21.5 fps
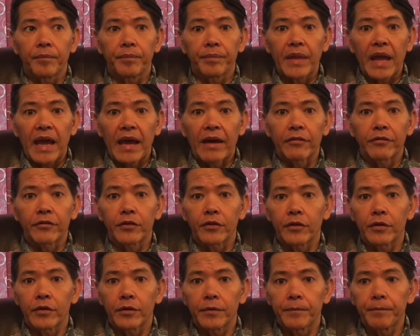
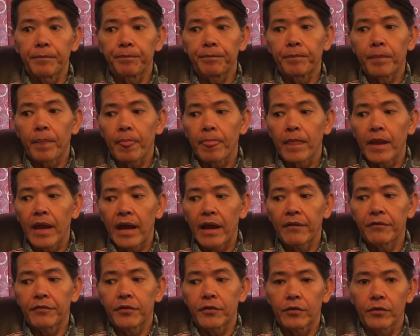after
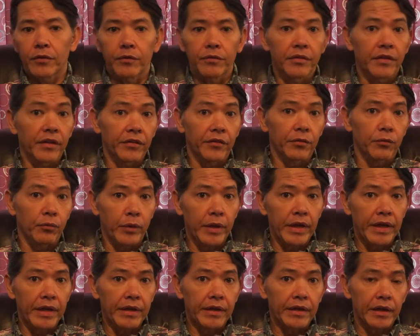this
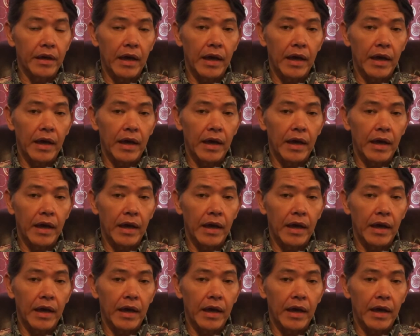week,